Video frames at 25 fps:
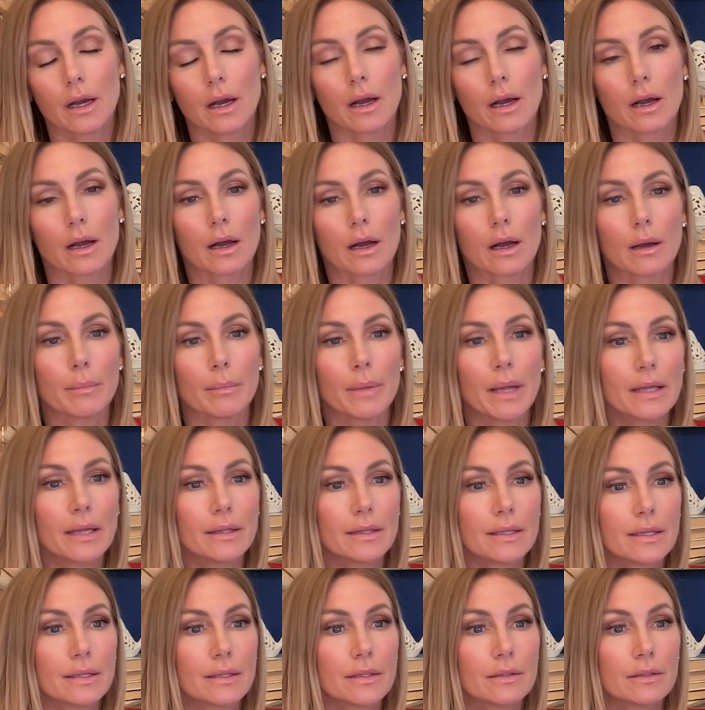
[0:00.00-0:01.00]
And
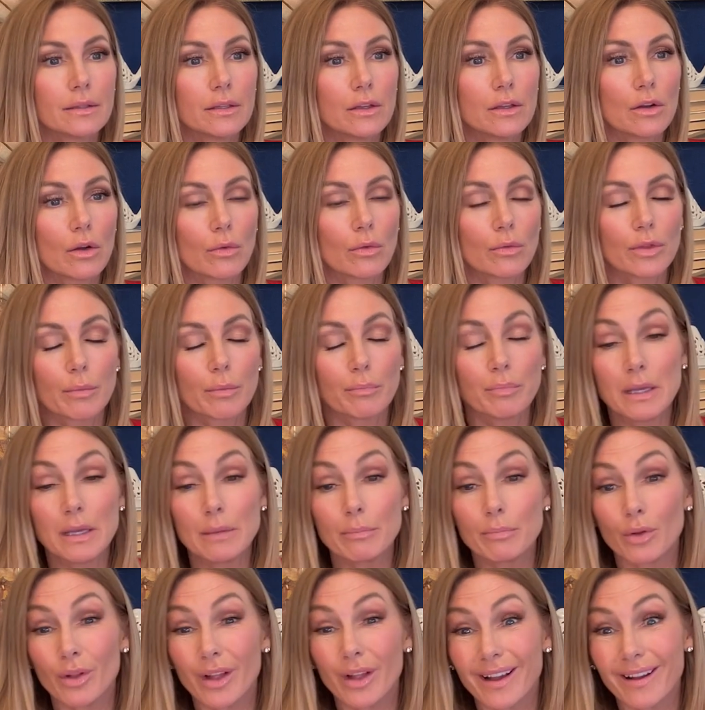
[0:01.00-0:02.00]
then, the
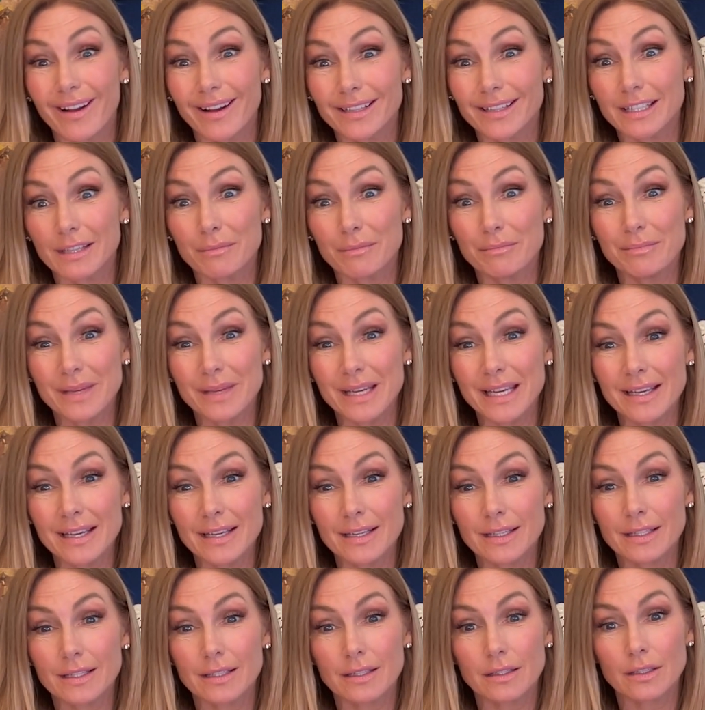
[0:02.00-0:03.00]
people I got to
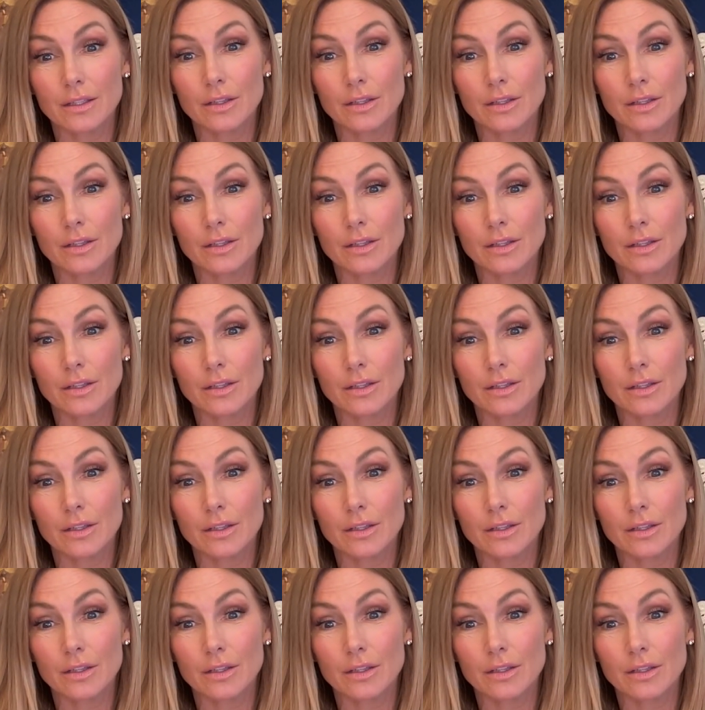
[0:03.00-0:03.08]
meet,